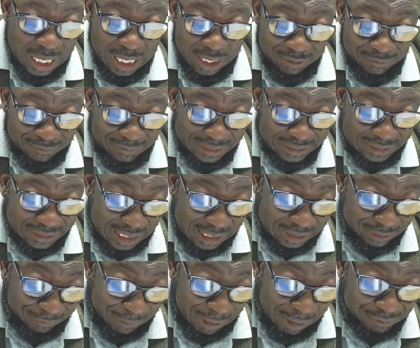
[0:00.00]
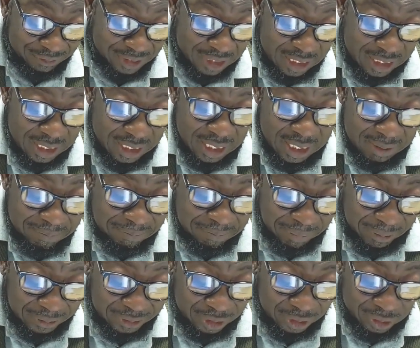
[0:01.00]
Verse 35 says,
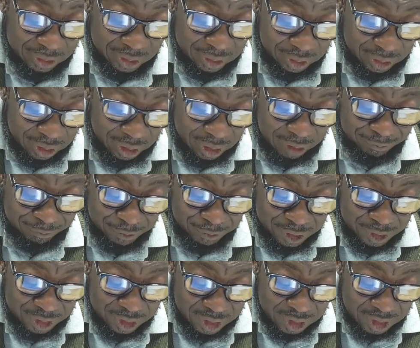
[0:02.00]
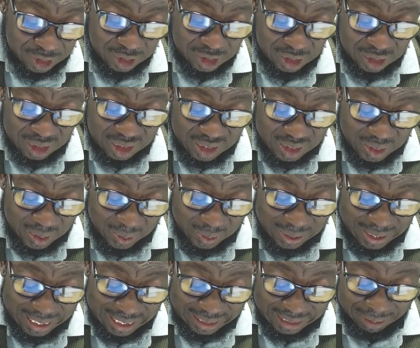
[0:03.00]
But love ye
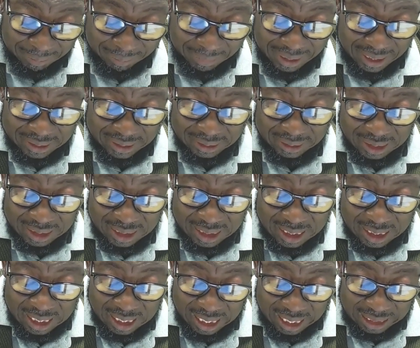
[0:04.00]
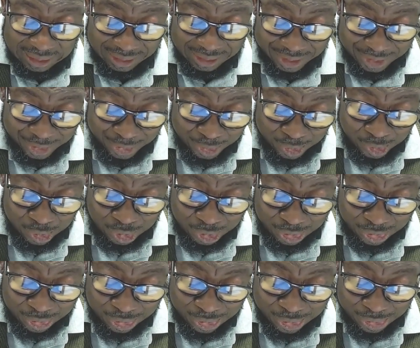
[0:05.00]
your enemy, and do
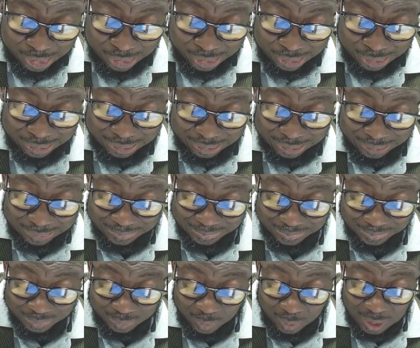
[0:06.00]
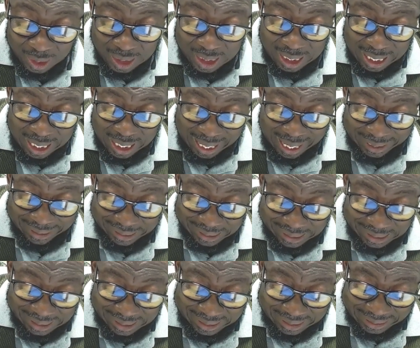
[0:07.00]
good,
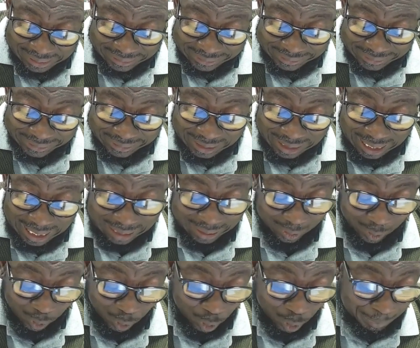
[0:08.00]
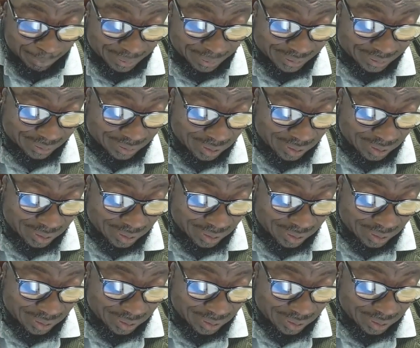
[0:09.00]
and lend, and open,